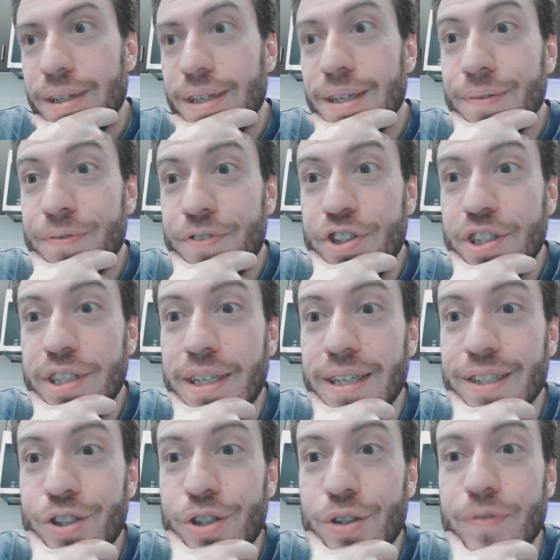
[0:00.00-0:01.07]
If she
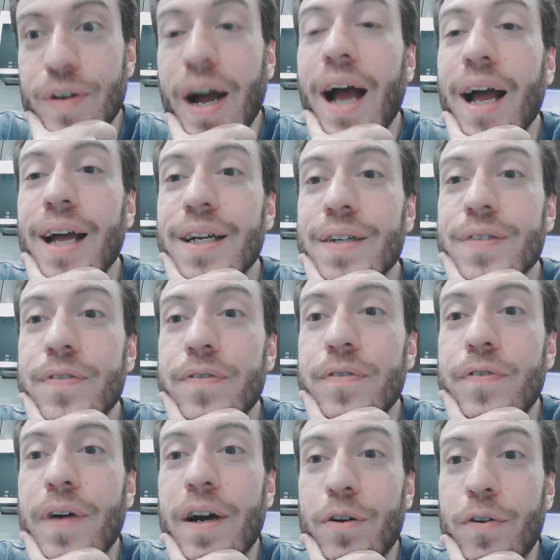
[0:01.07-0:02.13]
can survive
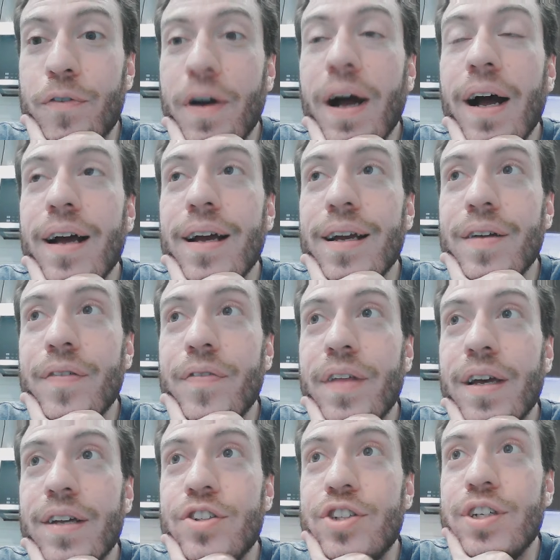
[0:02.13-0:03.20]
Final Five,
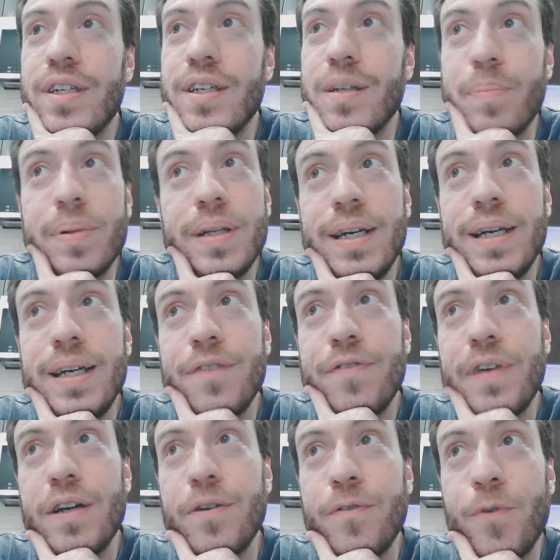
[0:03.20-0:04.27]
then she can play in
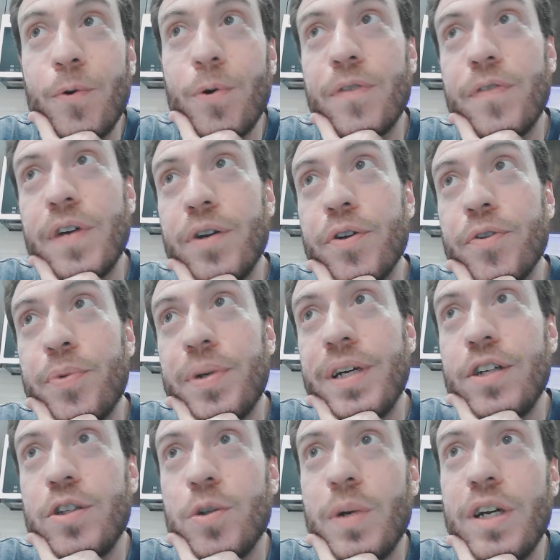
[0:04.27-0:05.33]
Final Four and Final Three
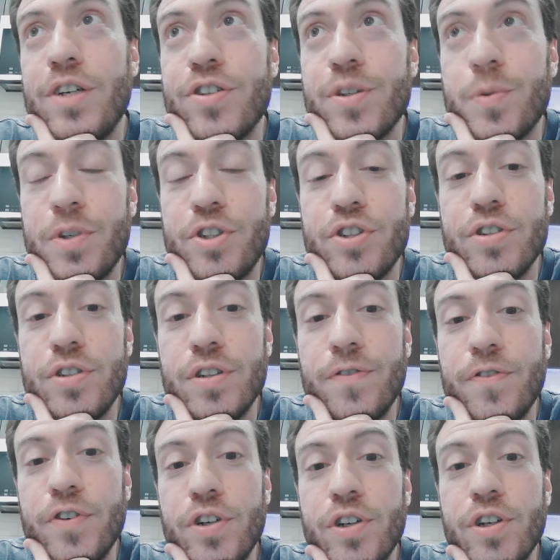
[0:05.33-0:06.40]
HOHs, which is good
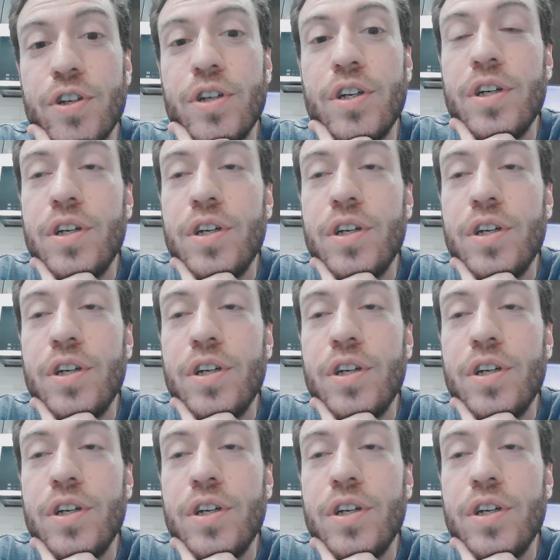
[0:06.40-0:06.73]
for her.